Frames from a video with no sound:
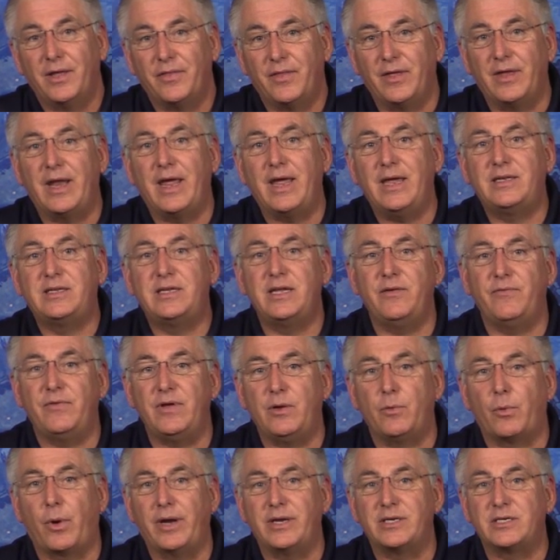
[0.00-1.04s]
that
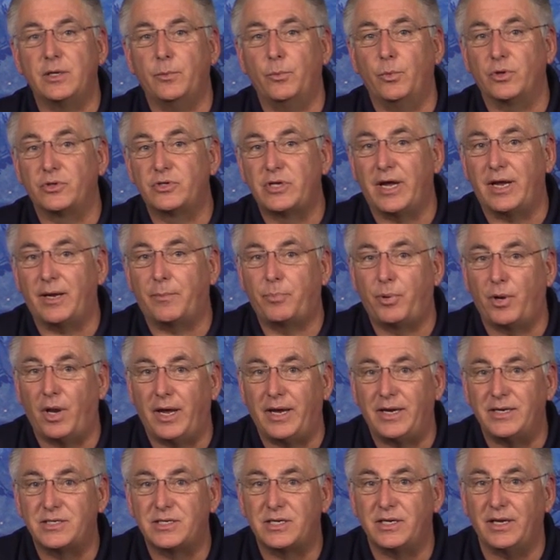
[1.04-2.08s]
ATV racing will take
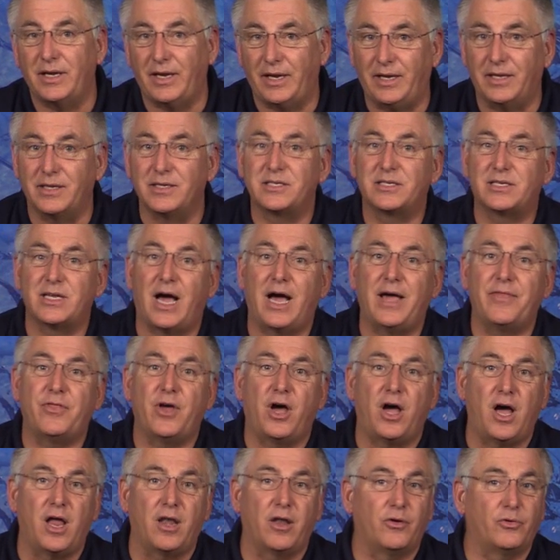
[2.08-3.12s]
place inside
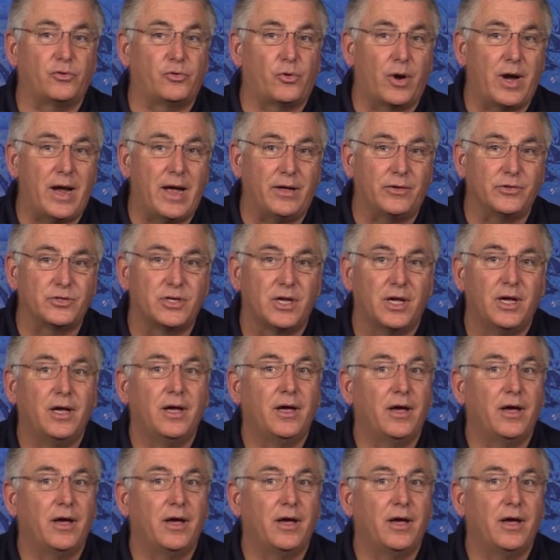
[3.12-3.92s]
the hallowed grounds